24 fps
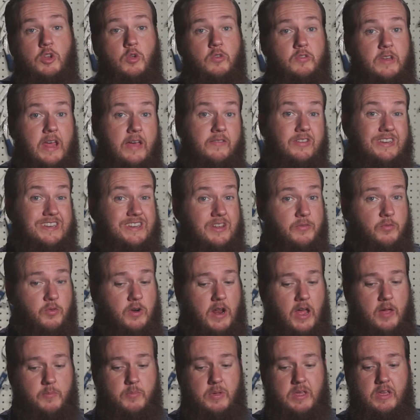used to have a
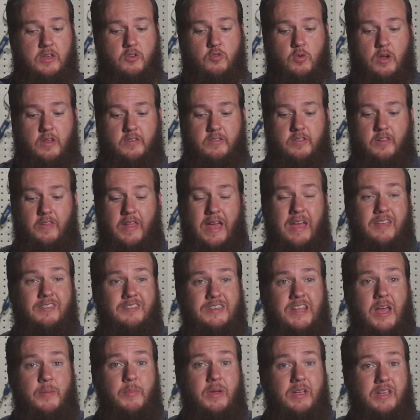different I P address. The
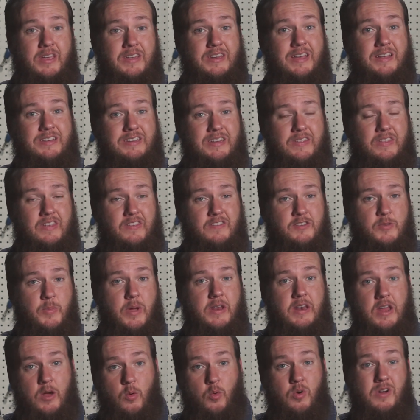last time I connected this to
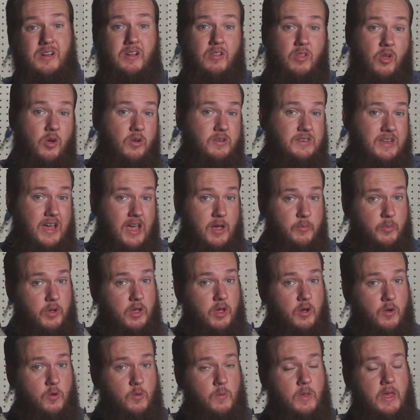my network a long time
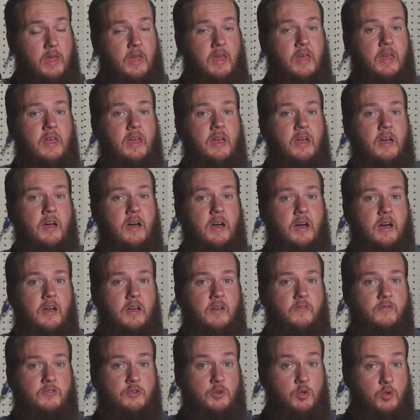ago
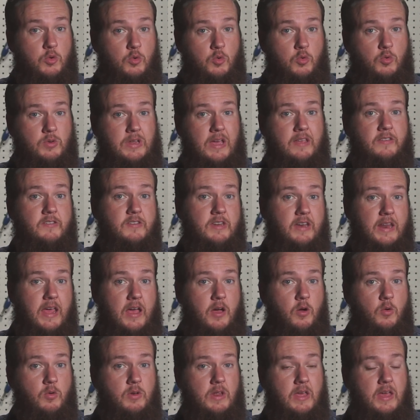to test it
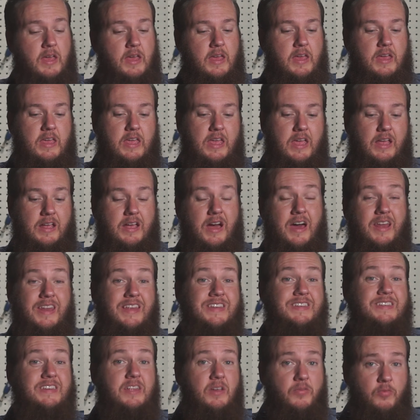out, it got
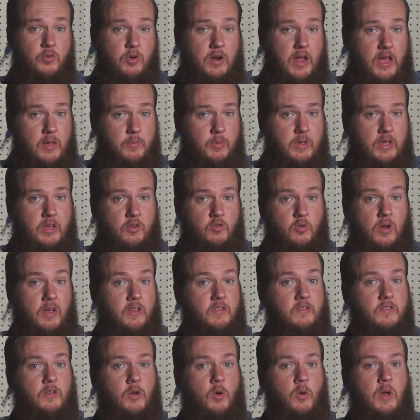a different I P
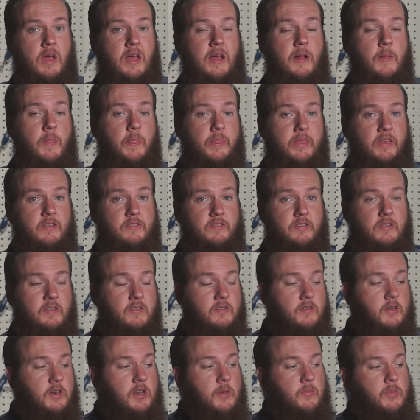address. So this
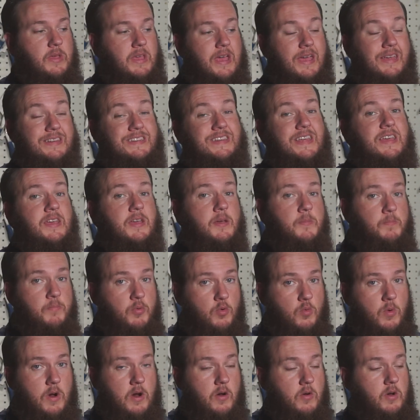is going to be a
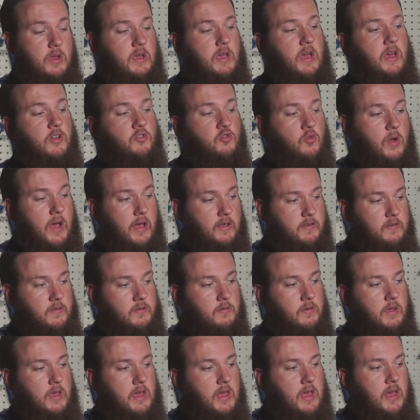temporary
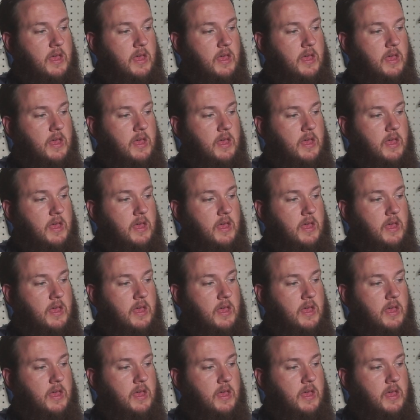address.